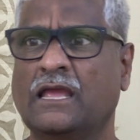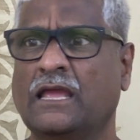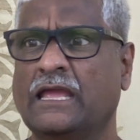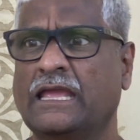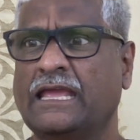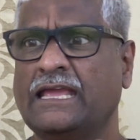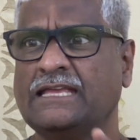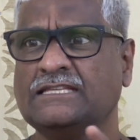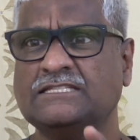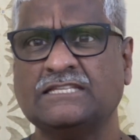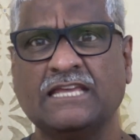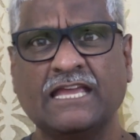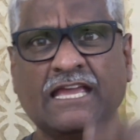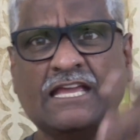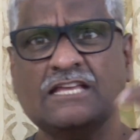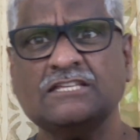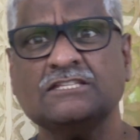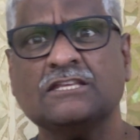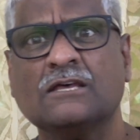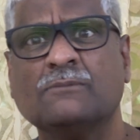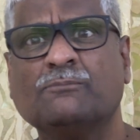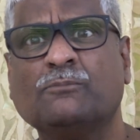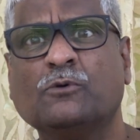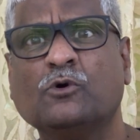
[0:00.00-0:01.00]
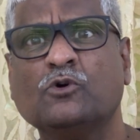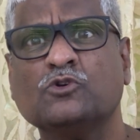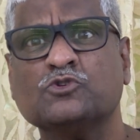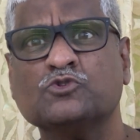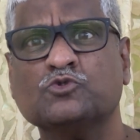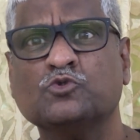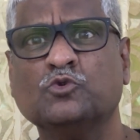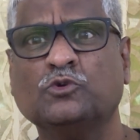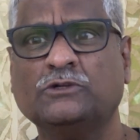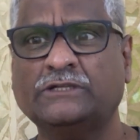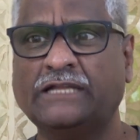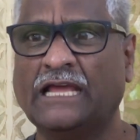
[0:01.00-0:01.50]
Is he supposed
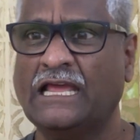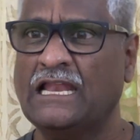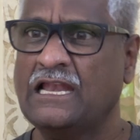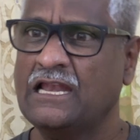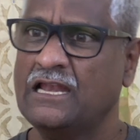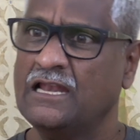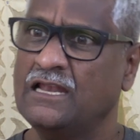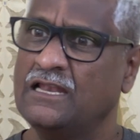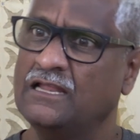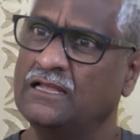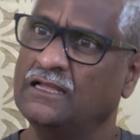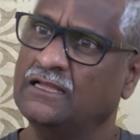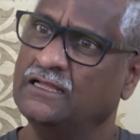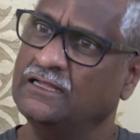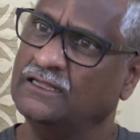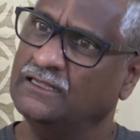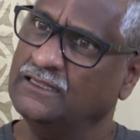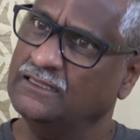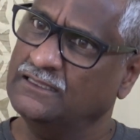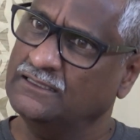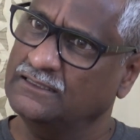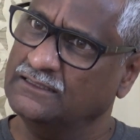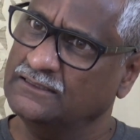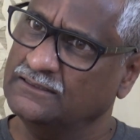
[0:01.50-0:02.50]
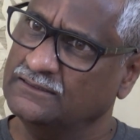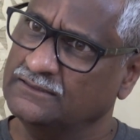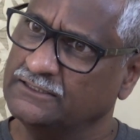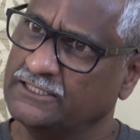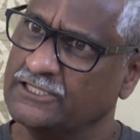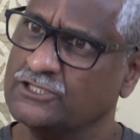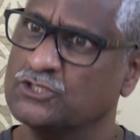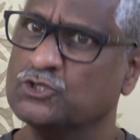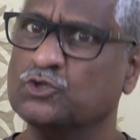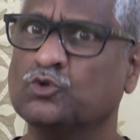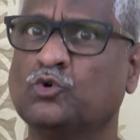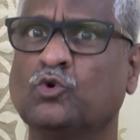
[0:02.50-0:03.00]
to tell the
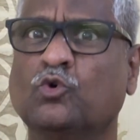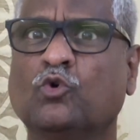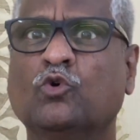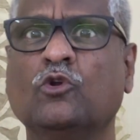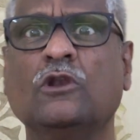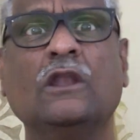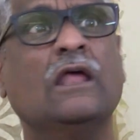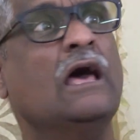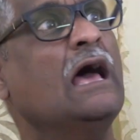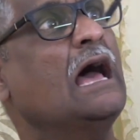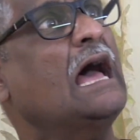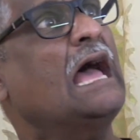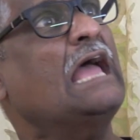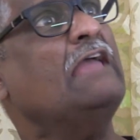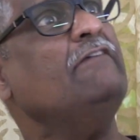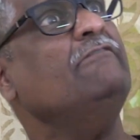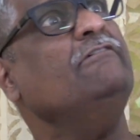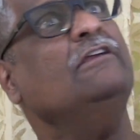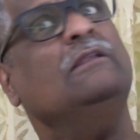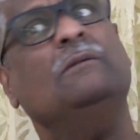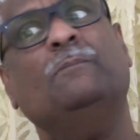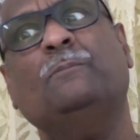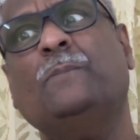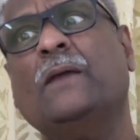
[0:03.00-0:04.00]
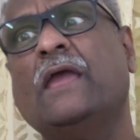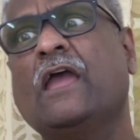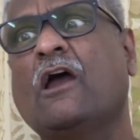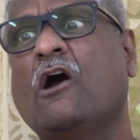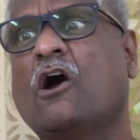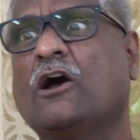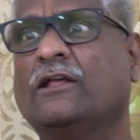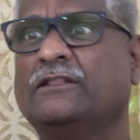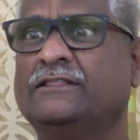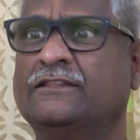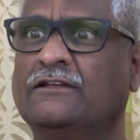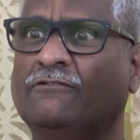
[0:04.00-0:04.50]
school, I will pay
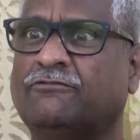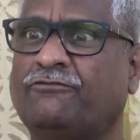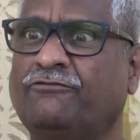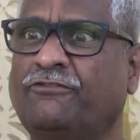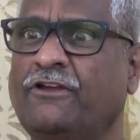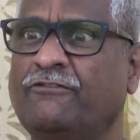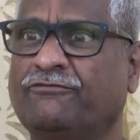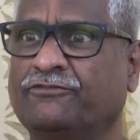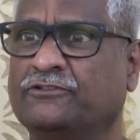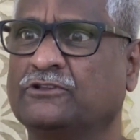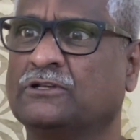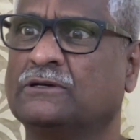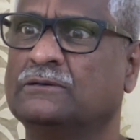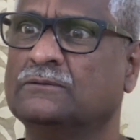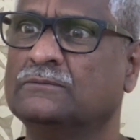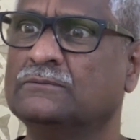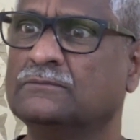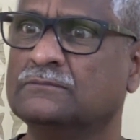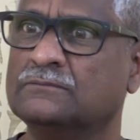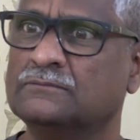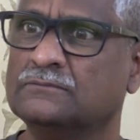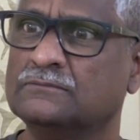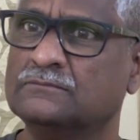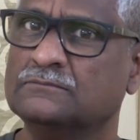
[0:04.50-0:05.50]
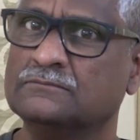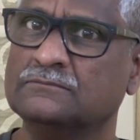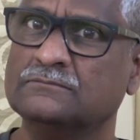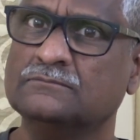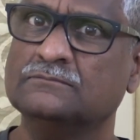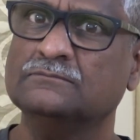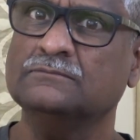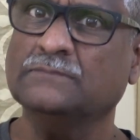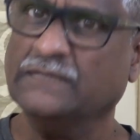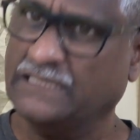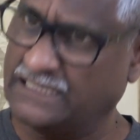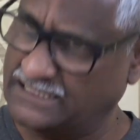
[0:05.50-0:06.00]
on the 5th?
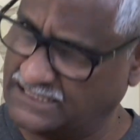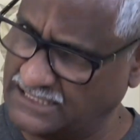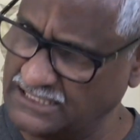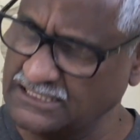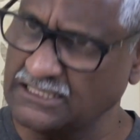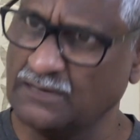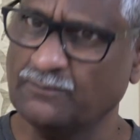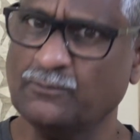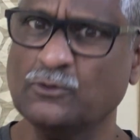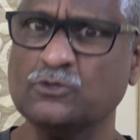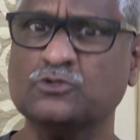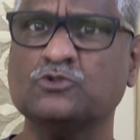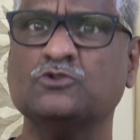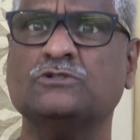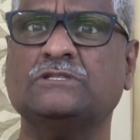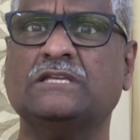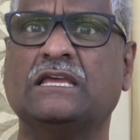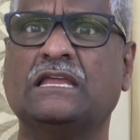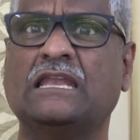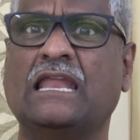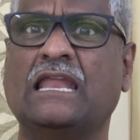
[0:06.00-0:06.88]
Is he supposed to say